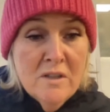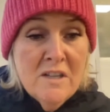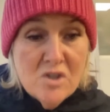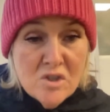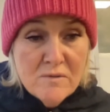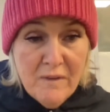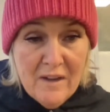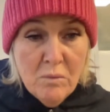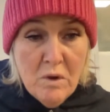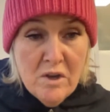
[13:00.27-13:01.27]
and you just
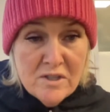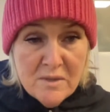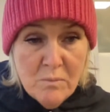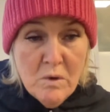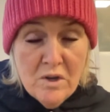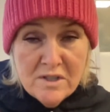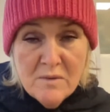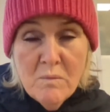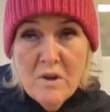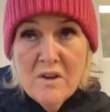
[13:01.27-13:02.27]
feel worse and
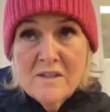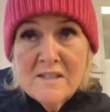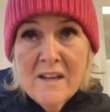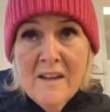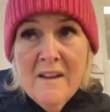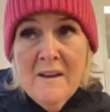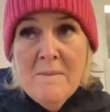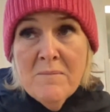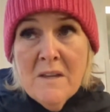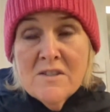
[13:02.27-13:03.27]
worse and worse.
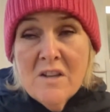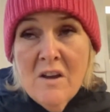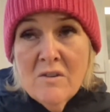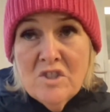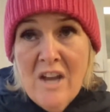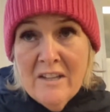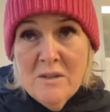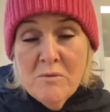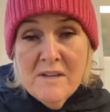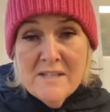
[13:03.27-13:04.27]
So
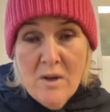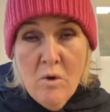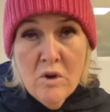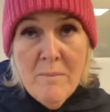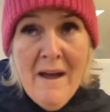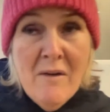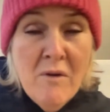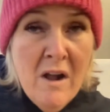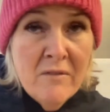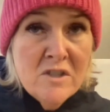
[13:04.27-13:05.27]
January is all
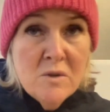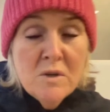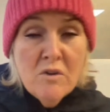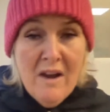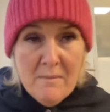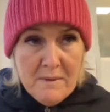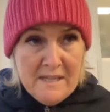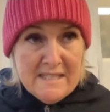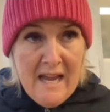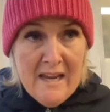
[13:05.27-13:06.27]
about, rather than doing a great
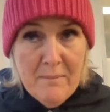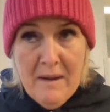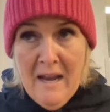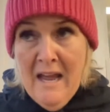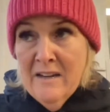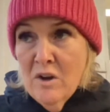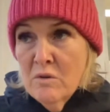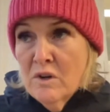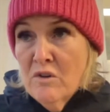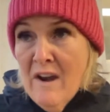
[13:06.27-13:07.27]
big diet
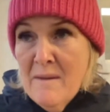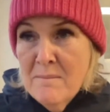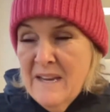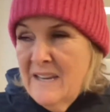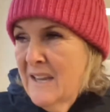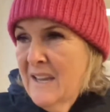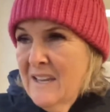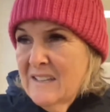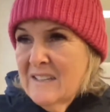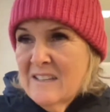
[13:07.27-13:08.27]
plan or a great big
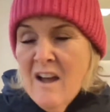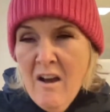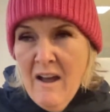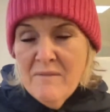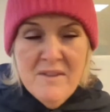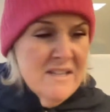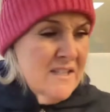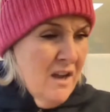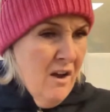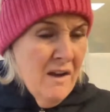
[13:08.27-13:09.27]
can't have
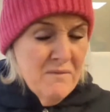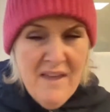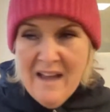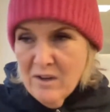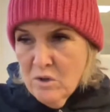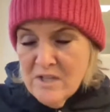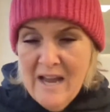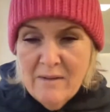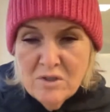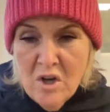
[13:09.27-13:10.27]
this, can't have that,
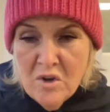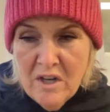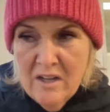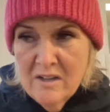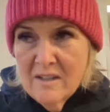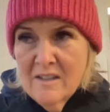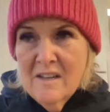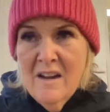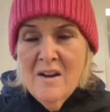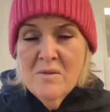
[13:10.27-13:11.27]
cut out chocolate,
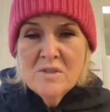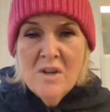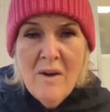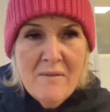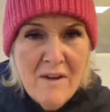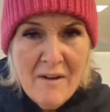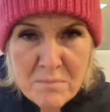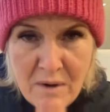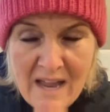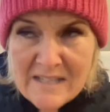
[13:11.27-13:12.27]
you know, don't ever
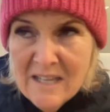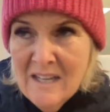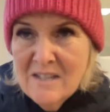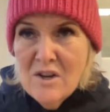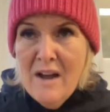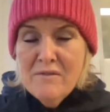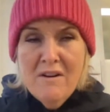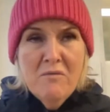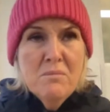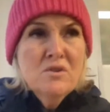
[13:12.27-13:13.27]
have bread, don't
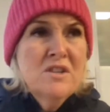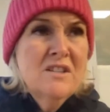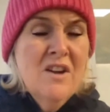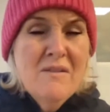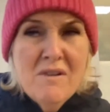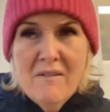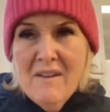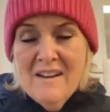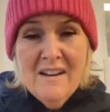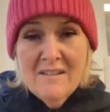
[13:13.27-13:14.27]
ever have butter, don't ever
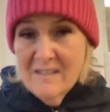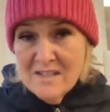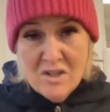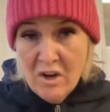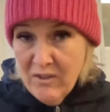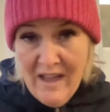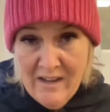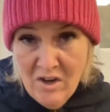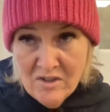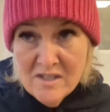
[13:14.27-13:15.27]
have any, it's none of
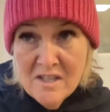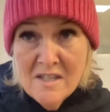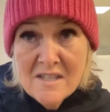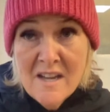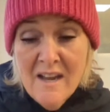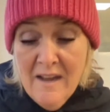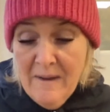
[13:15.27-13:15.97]
that nonsense.